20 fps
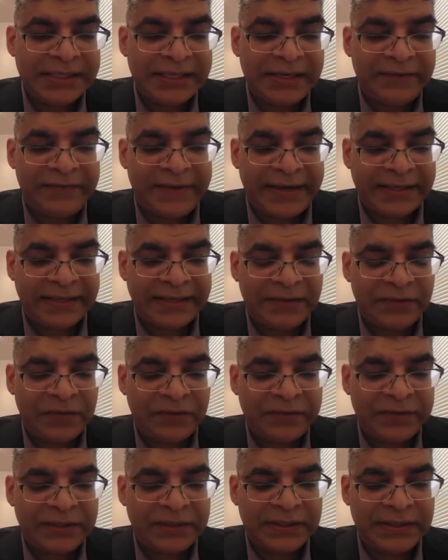It affected
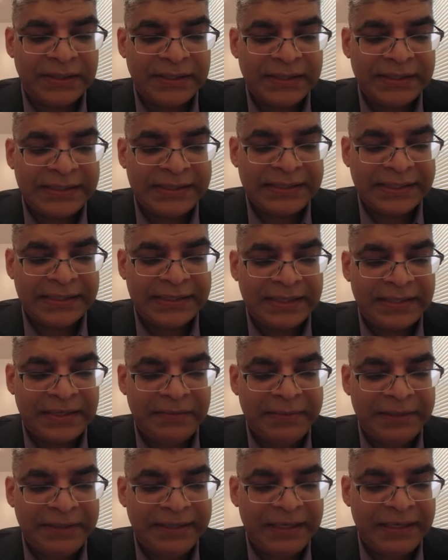over
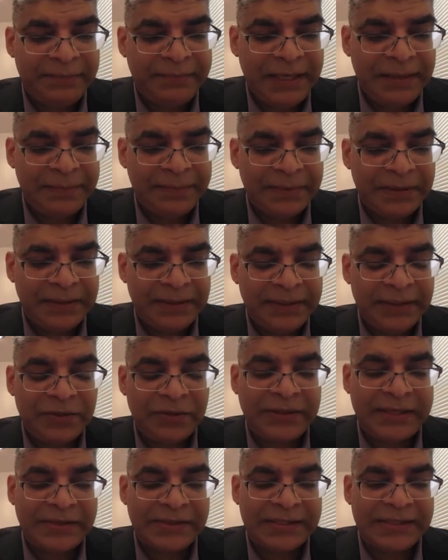600 million people. In
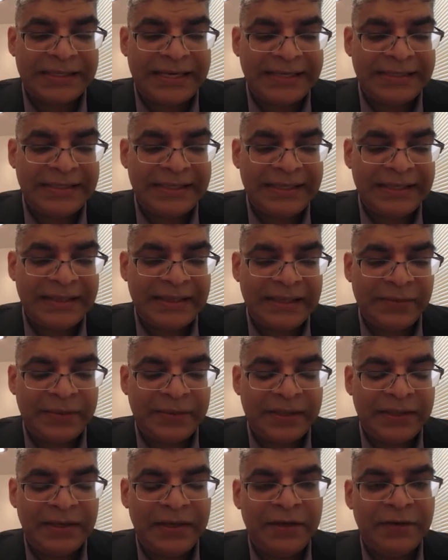2019, there
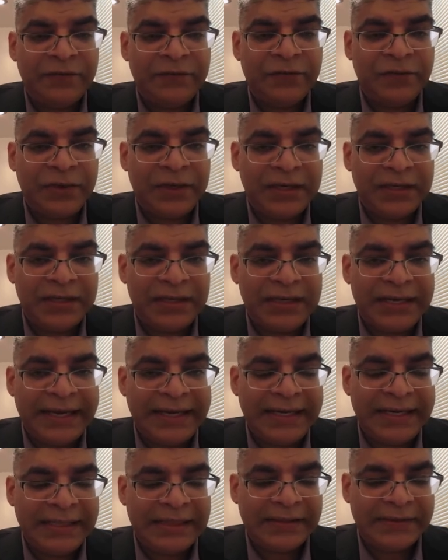were
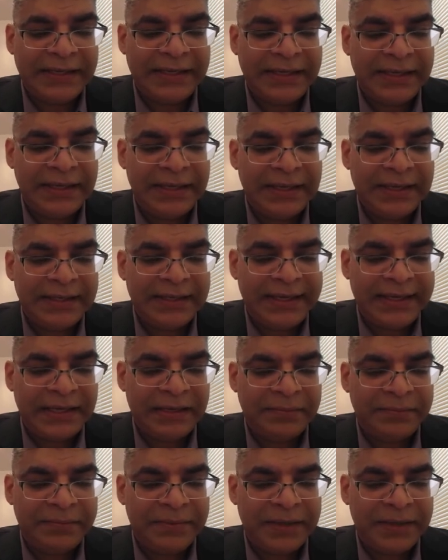493 there